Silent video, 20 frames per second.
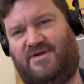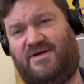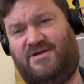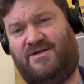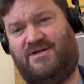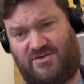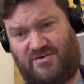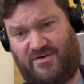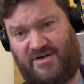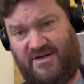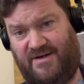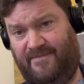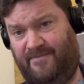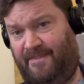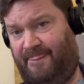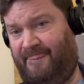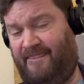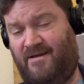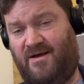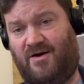history,
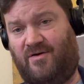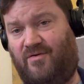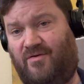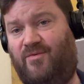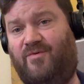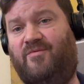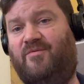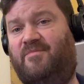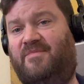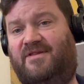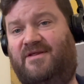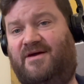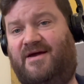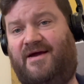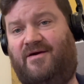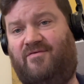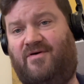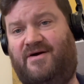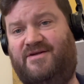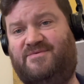a great one would be the
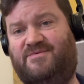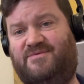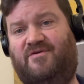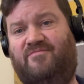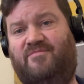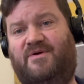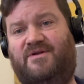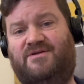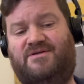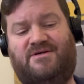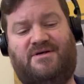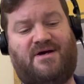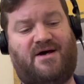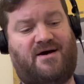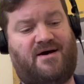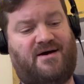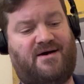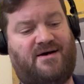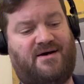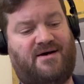gay rights movement.
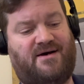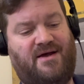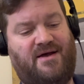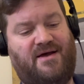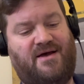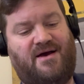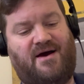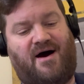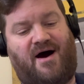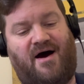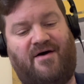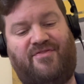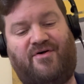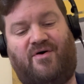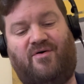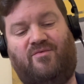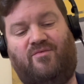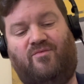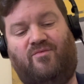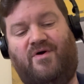I
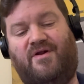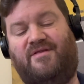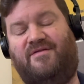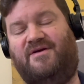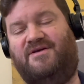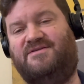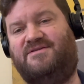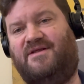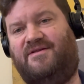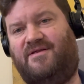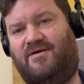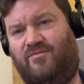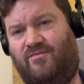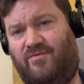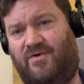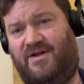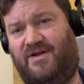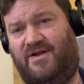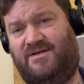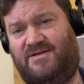thought one of the things that they
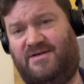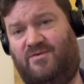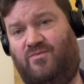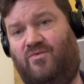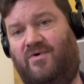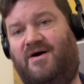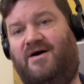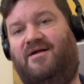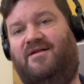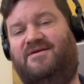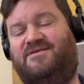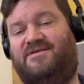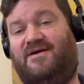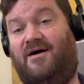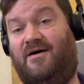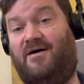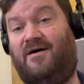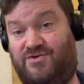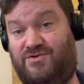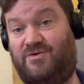really did well is they
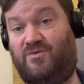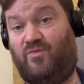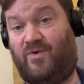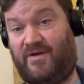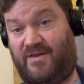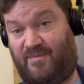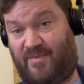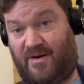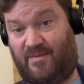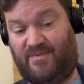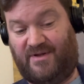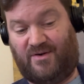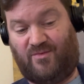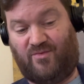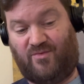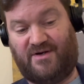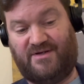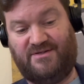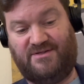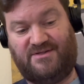understood where the public
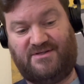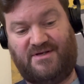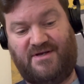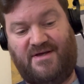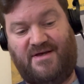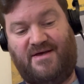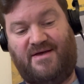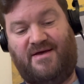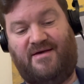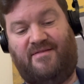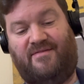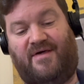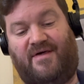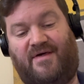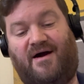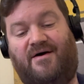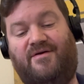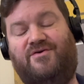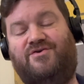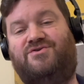was,
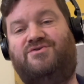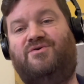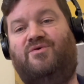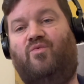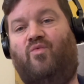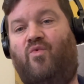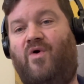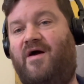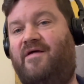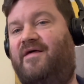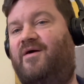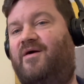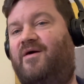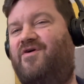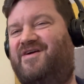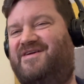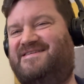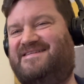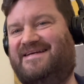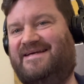they understood where they
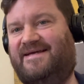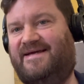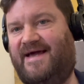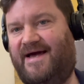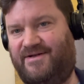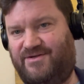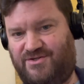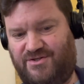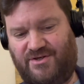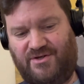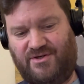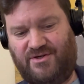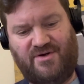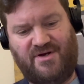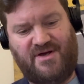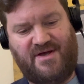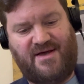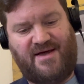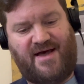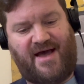wanted to get to,
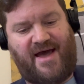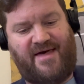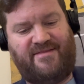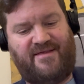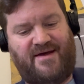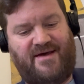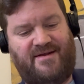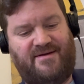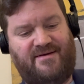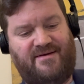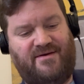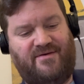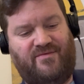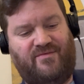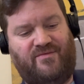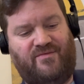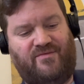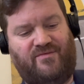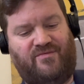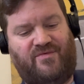and then
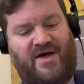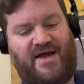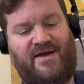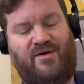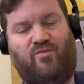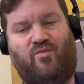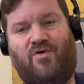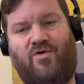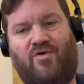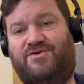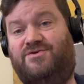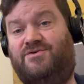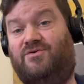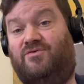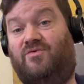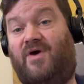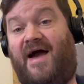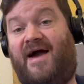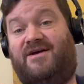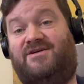they wanted to
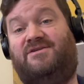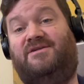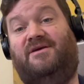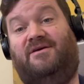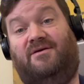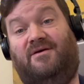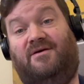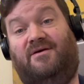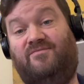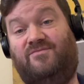actually